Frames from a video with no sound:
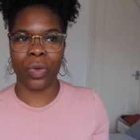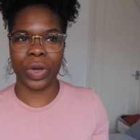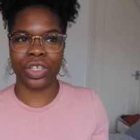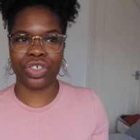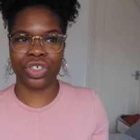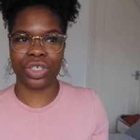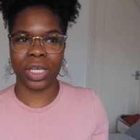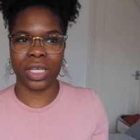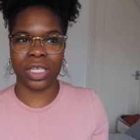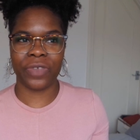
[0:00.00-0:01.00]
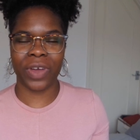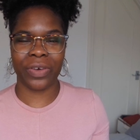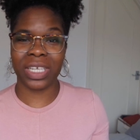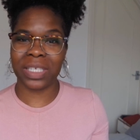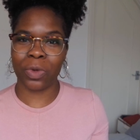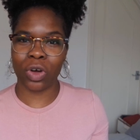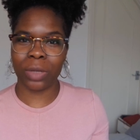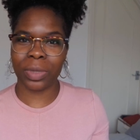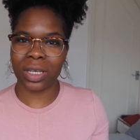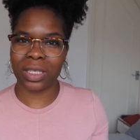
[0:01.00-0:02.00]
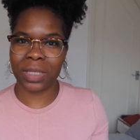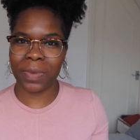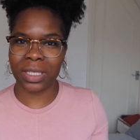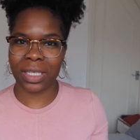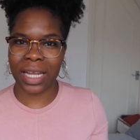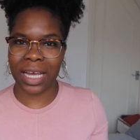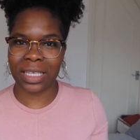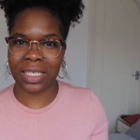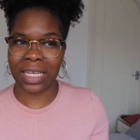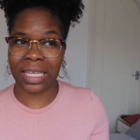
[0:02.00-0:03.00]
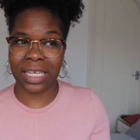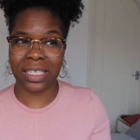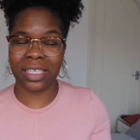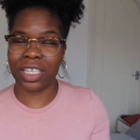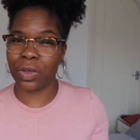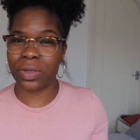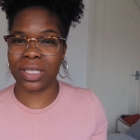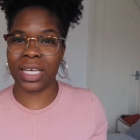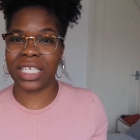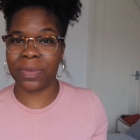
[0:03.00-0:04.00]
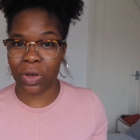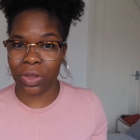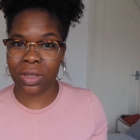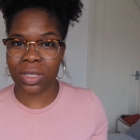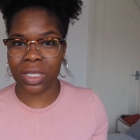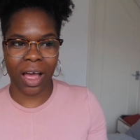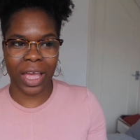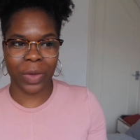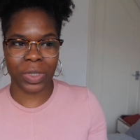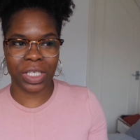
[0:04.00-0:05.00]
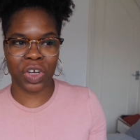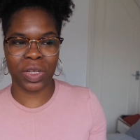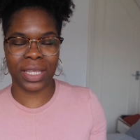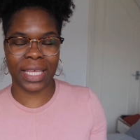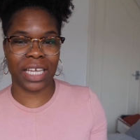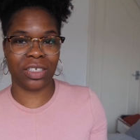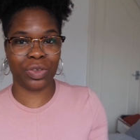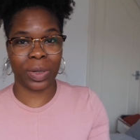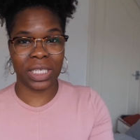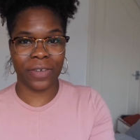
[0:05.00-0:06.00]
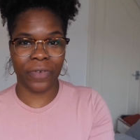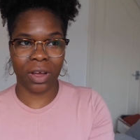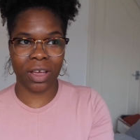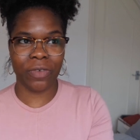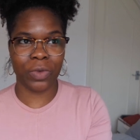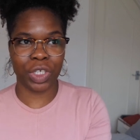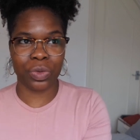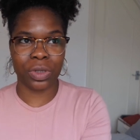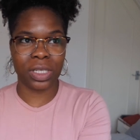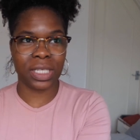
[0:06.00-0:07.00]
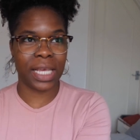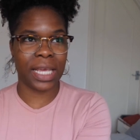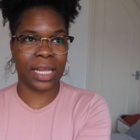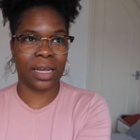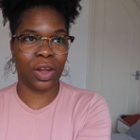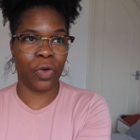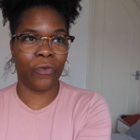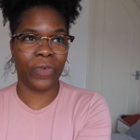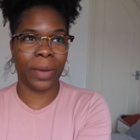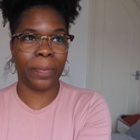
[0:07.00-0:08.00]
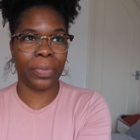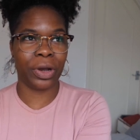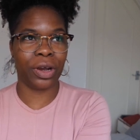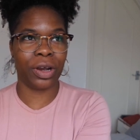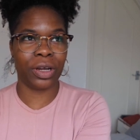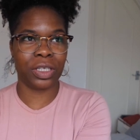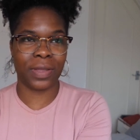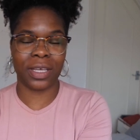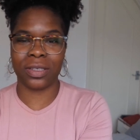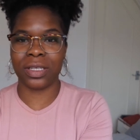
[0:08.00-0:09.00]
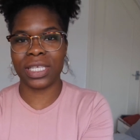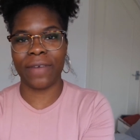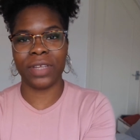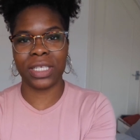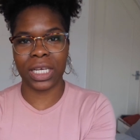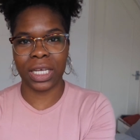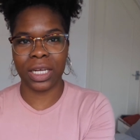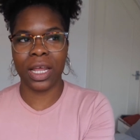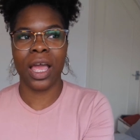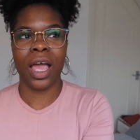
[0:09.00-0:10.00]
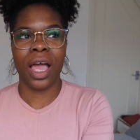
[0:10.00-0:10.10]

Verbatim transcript: which is very small because it's meant to last at least you know six months I was told at the age of 25 which was in November 2017